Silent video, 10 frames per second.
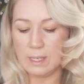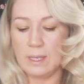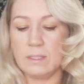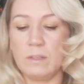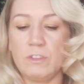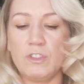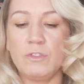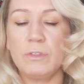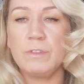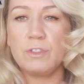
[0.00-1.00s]
is
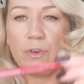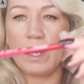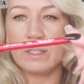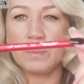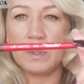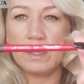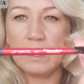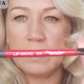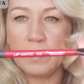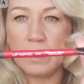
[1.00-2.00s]
another retractable.
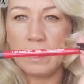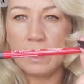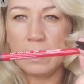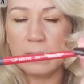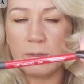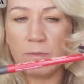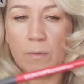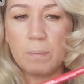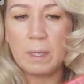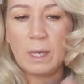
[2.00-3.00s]
This one is
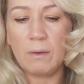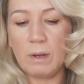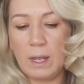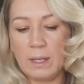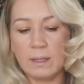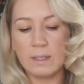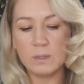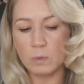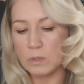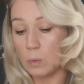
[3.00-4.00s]
from Pierre René.
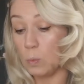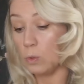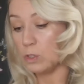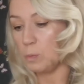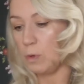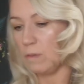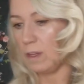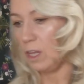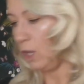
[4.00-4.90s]
These ones are waterproof. I